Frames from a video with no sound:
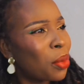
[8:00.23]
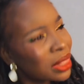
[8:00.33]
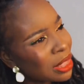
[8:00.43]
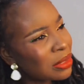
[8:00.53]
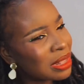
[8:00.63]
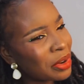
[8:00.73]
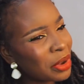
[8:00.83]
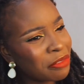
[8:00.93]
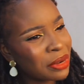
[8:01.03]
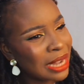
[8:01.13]

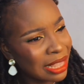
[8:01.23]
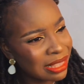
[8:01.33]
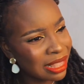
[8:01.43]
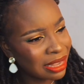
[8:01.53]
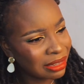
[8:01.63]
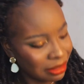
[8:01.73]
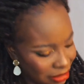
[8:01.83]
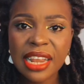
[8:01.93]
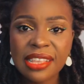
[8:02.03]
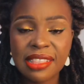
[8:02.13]
naira, even less than
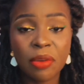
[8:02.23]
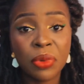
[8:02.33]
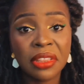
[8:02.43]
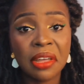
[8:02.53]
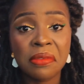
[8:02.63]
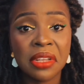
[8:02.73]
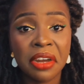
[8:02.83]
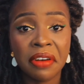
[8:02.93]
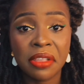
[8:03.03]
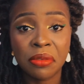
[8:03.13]

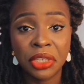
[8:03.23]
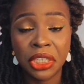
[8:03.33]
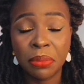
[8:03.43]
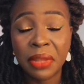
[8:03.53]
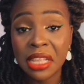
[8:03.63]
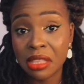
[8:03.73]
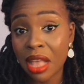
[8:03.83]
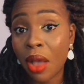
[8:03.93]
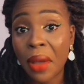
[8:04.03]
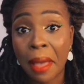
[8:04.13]
1,000 naira to ship.
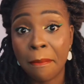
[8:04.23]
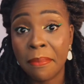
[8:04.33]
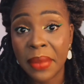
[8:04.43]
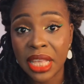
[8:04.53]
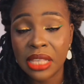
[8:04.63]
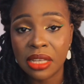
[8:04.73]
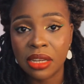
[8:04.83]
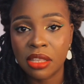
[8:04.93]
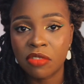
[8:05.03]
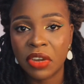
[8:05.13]
That's how
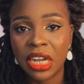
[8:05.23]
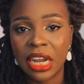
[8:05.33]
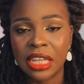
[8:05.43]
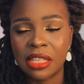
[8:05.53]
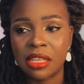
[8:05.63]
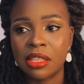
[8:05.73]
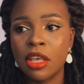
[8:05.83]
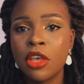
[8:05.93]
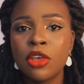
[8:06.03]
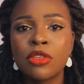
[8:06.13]
amazing this ring light is.
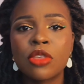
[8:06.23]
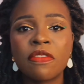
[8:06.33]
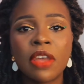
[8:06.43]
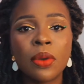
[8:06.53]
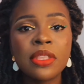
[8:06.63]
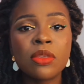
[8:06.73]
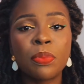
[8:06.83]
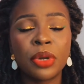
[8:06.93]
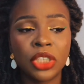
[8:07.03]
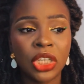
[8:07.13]
So if you're going
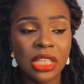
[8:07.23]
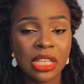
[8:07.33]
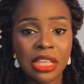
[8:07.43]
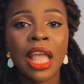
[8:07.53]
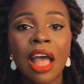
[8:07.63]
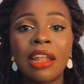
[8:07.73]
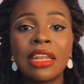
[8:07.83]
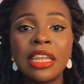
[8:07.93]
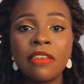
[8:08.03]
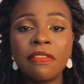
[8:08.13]
to purchase it, I'll
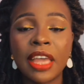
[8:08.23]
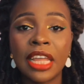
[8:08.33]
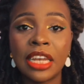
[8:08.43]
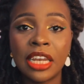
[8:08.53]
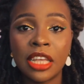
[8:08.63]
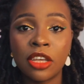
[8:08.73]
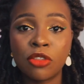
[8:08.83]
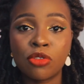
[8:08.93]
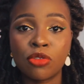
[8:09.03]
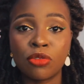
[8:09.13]
leave a
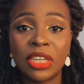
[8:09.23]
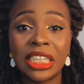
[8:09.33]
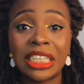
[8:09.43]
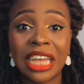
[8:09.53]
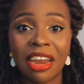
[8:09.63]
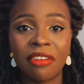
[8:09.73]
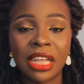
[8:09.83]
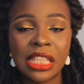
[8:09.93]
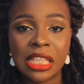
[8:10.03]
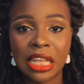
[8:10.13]
link to the
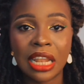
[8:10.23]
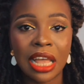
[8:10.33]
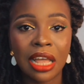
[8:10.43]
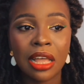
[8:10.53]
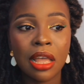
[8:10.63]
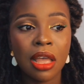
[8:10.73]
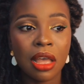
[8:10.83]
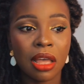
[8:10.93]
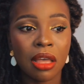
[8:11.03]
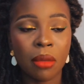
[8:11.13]
direct seller
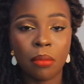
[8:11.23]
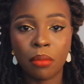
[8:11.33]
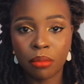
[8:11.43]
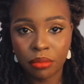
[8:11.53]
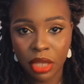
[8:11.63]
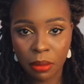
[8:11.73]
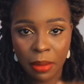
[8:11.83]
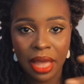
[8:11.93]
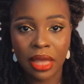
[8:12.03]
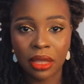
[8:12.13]
in
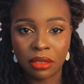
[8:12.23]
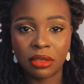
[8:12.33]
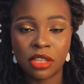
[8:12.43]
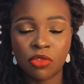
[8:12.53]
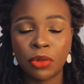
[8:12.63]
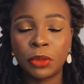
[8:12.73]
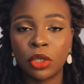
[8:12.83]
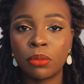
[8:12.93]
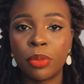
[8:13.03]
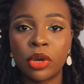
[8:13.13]
my
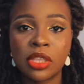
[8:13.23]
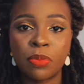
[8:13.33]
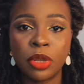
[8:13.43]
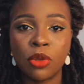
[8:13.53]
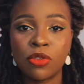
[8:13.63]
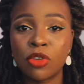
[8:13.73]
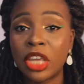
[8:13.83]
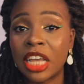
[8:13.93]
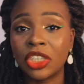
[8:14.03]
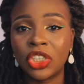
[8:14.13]
description box below, so
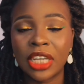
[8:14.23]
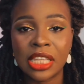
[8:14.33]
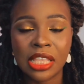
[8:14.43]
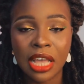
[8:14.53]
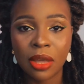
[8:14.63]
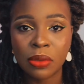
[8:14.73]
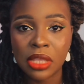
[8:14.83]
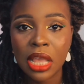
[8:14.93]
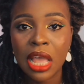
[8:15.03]
you can check it out,